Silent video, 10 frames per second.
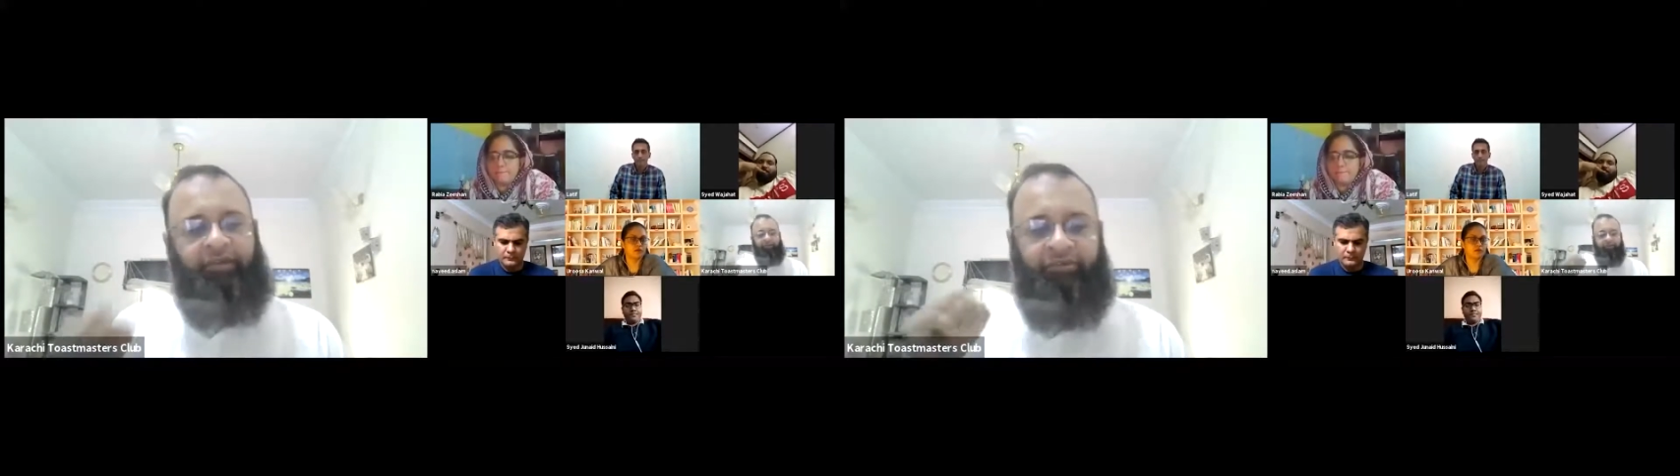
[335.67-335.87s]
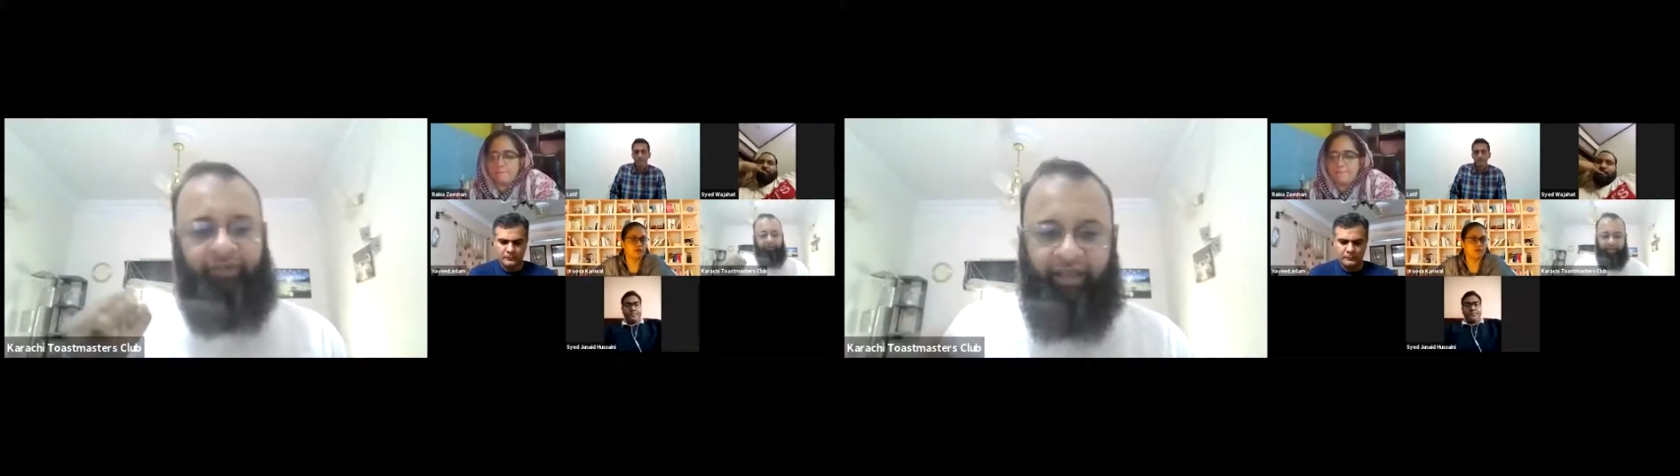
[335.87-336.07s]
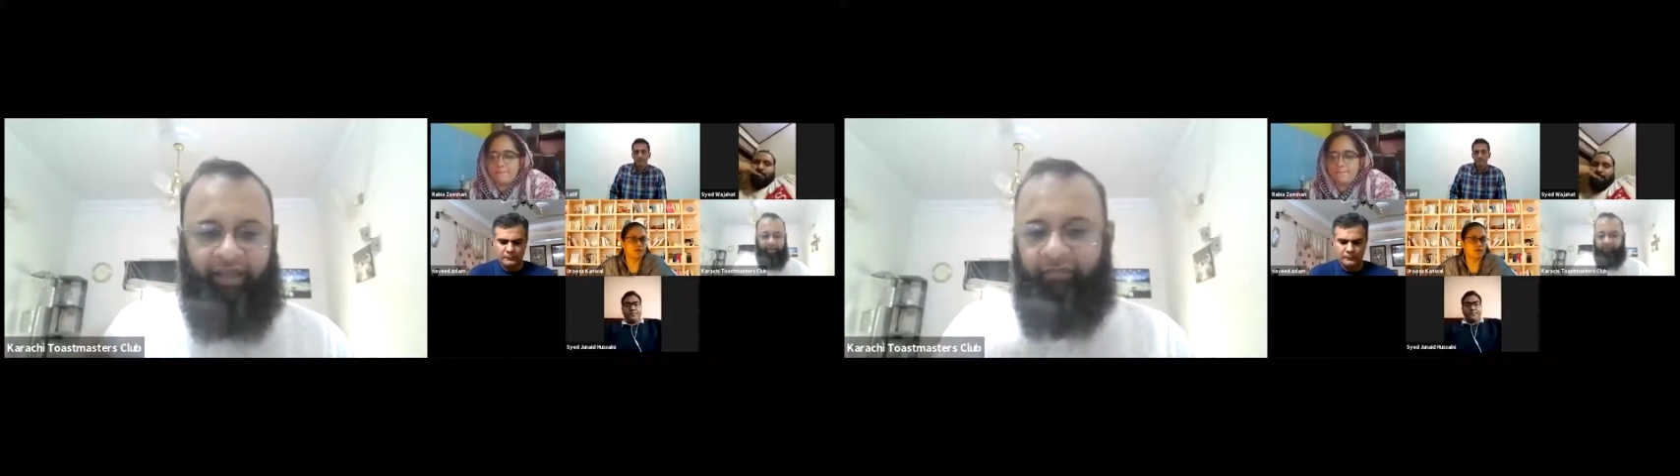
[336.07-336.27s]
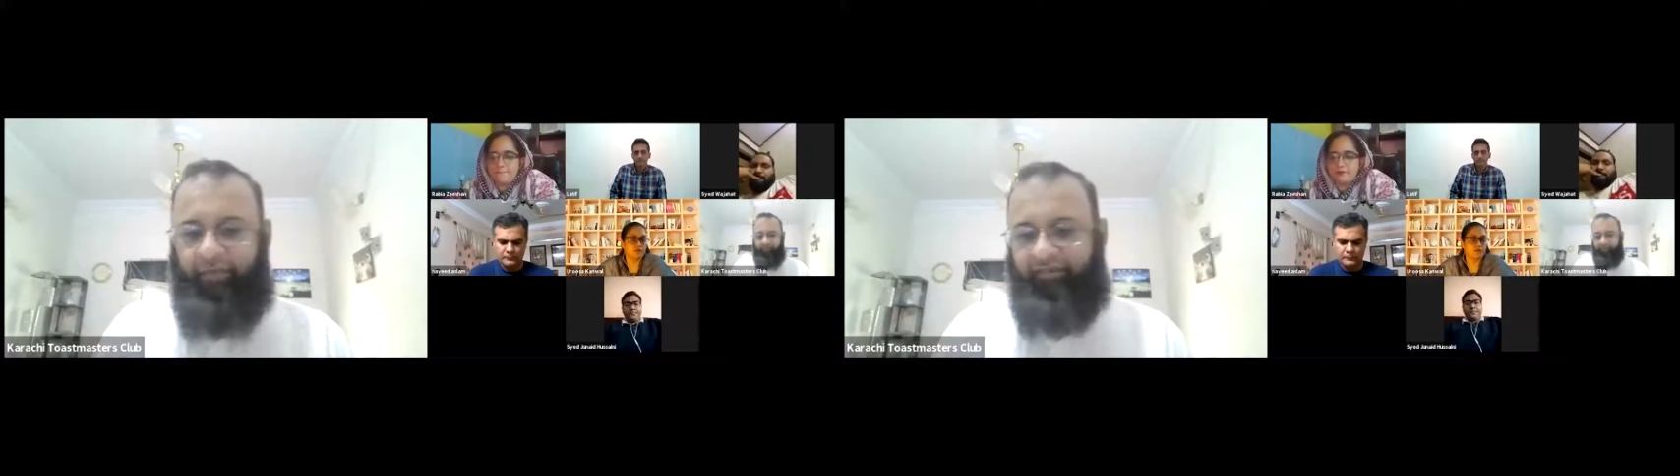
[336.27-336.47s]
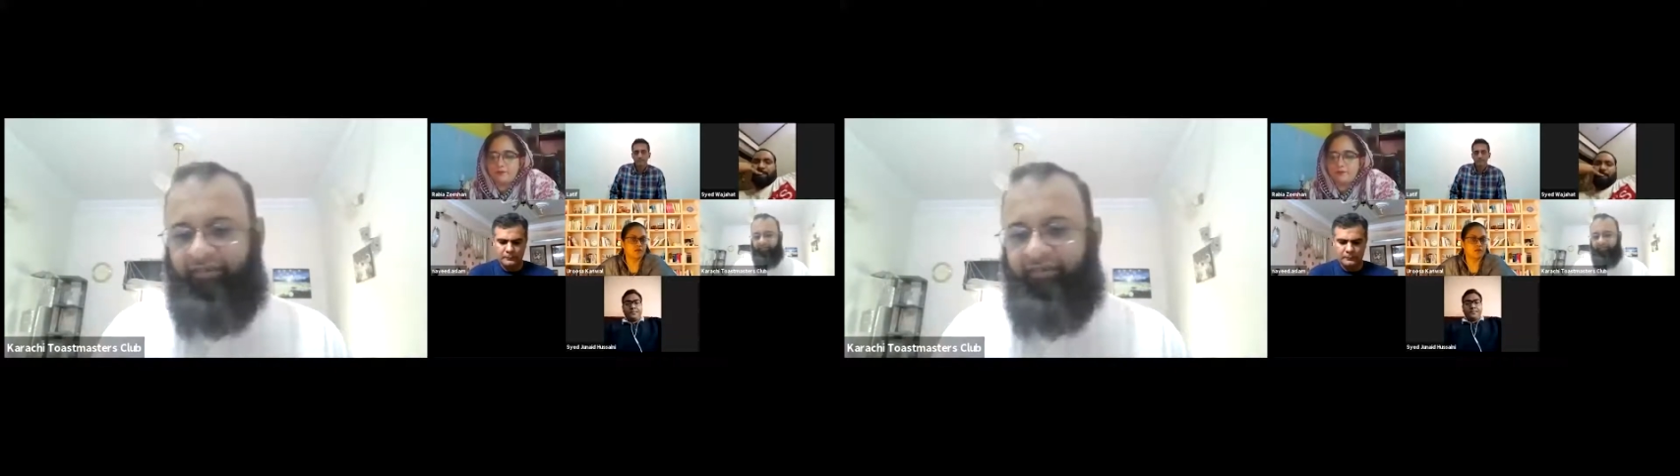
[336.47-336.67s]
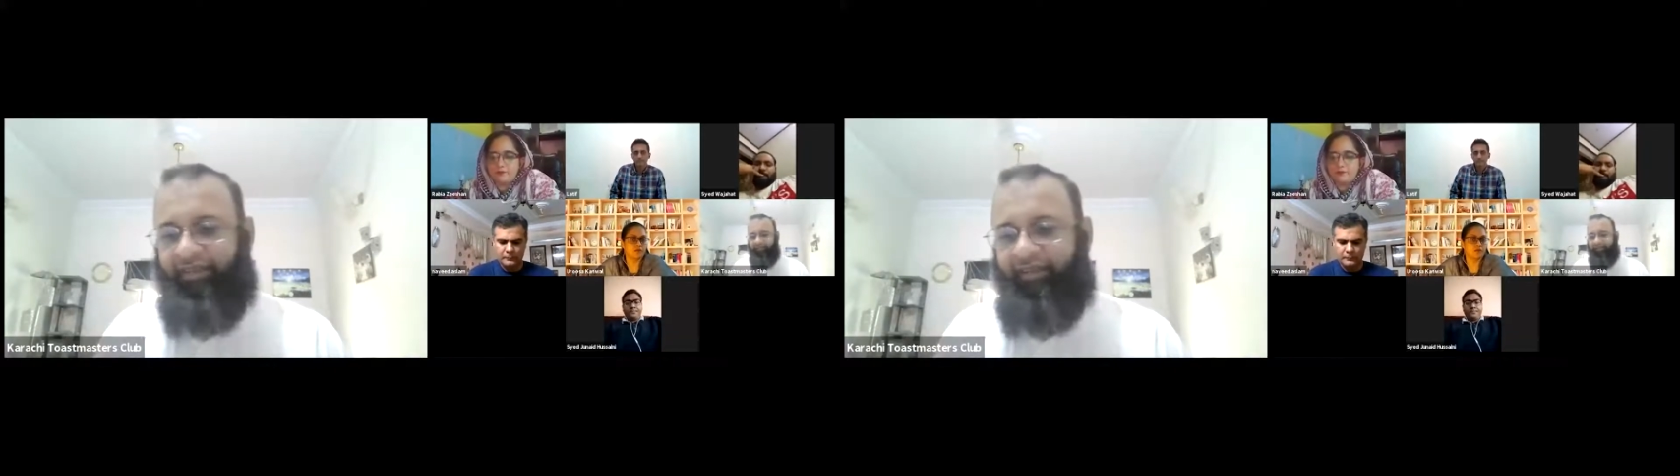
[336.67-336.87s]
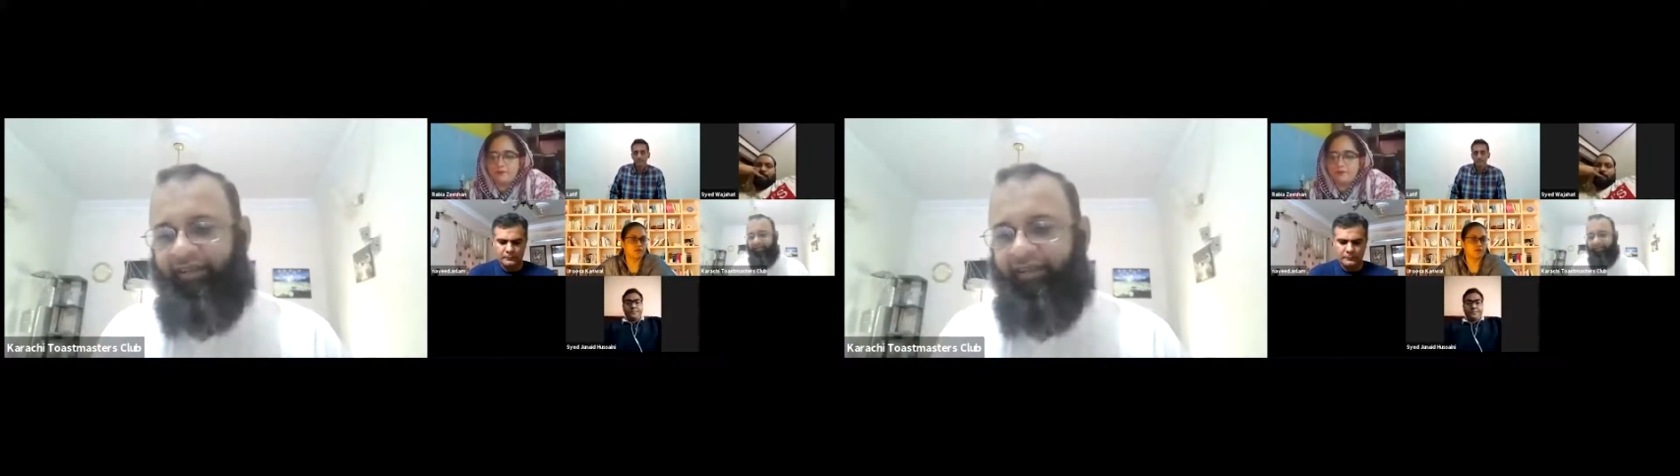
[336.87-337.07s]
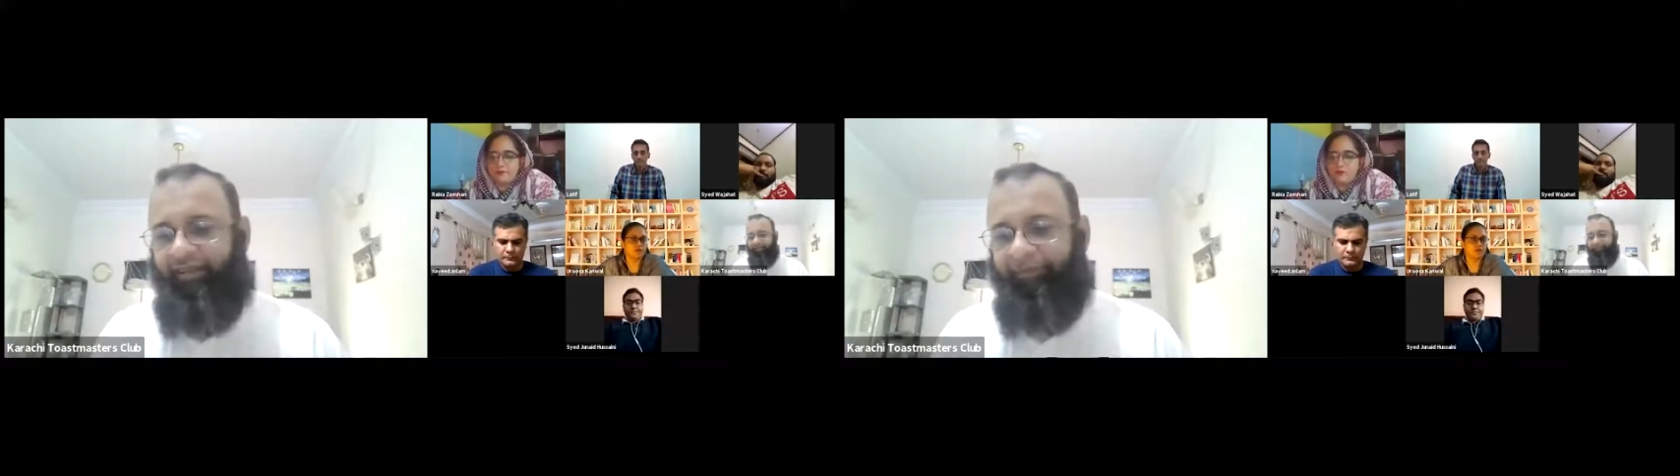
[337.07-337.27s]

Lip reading: you'll never master the technique.